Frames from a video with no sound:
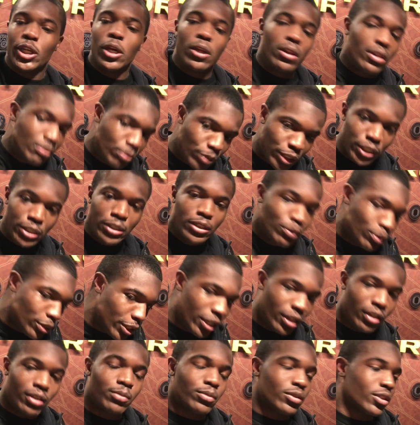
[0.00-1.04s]
to
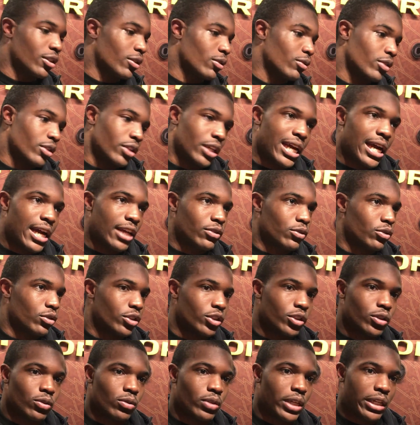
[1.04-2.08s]
kill him. So the guys are
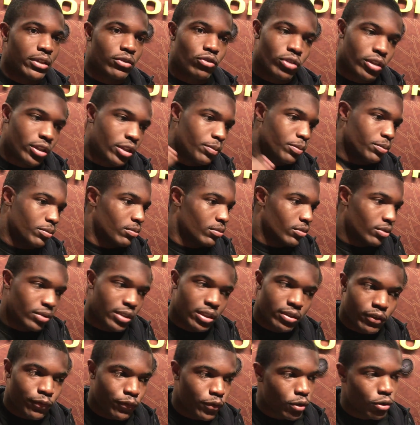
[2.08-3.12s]
still like trying to
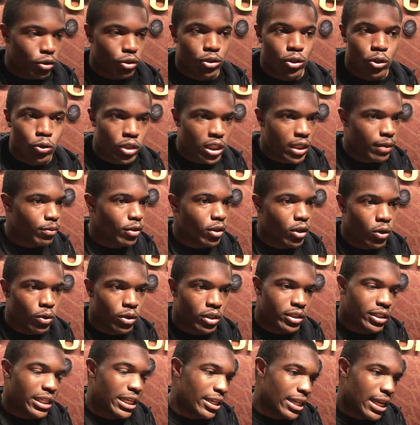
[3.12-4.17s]
get the fundamental throw, keep
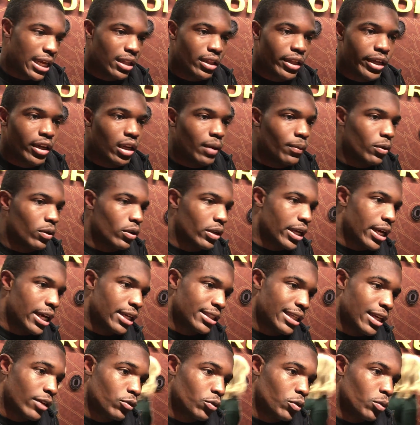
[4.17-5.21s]
going, and not let up on
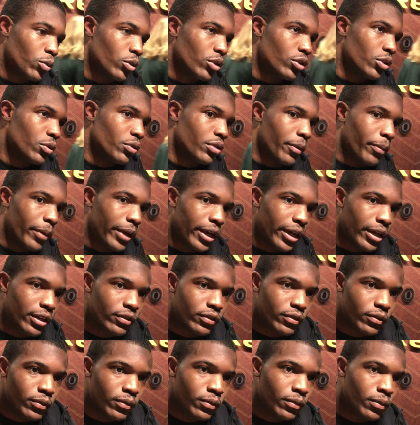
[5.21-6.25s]
guys as we would do in the
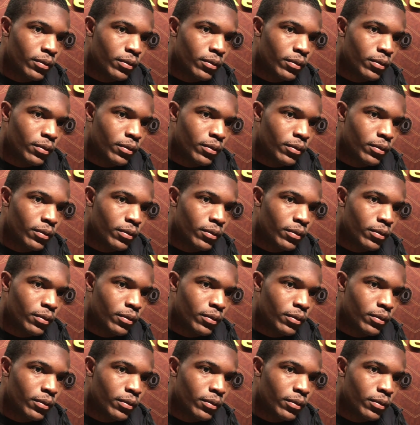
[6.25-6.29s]
past.